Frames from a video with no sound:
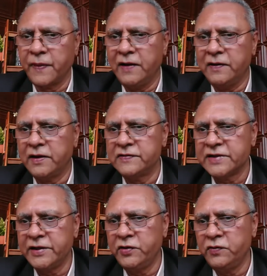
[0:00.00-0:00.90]
I'll
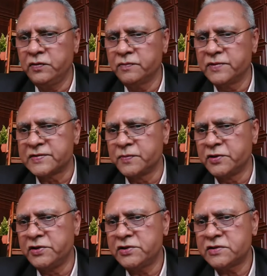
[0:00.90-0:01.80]
send you, Mr.
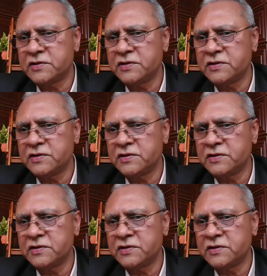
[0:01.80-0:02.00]
Manish.